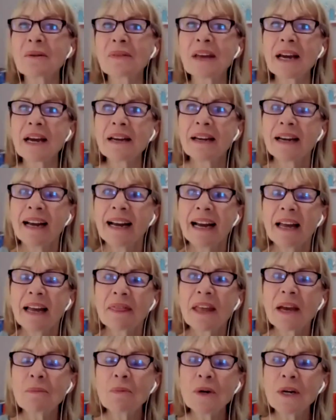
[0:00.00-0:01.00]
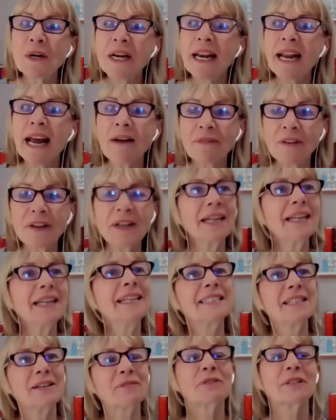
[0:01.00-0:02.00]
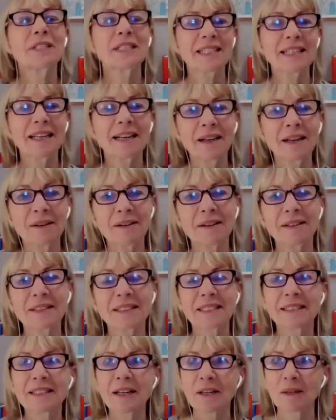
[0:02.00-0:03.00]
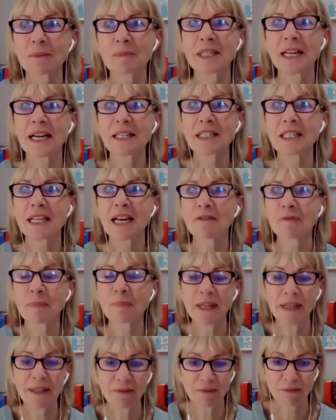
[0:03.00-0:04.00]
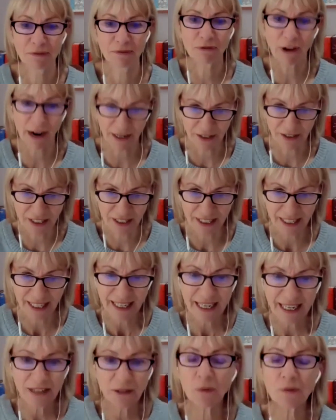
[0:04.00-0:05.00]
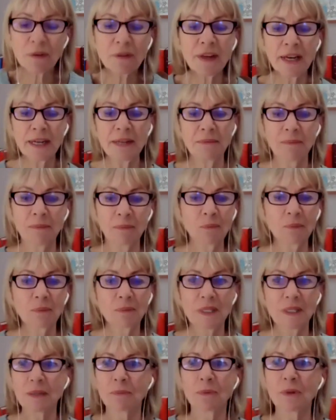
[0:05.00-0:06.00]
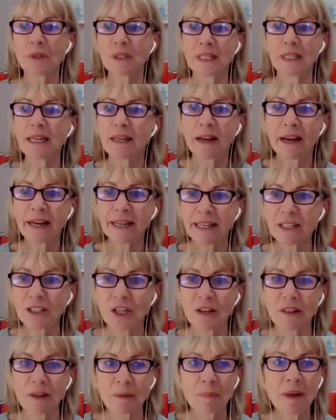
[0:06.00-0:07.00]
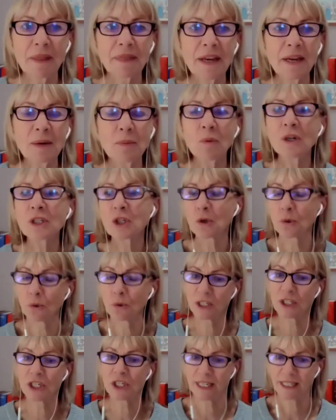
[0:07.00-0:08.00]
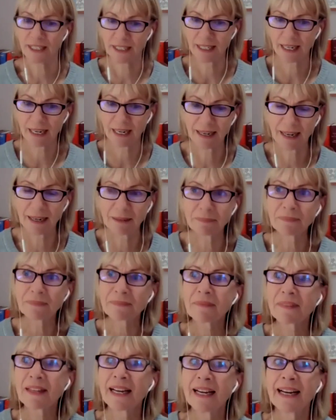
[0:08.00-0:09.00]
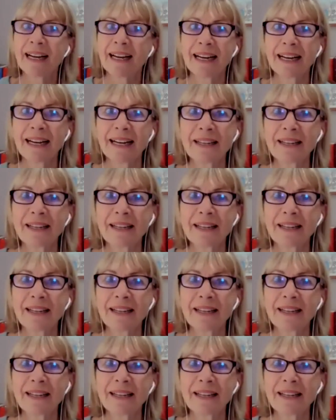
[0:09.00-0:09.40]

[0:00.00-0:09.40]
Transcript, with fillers: they they would never, in a different uh, circumstance, have been friends. Not that they did, not like each other, but they were chalk and cheese. Um, uh,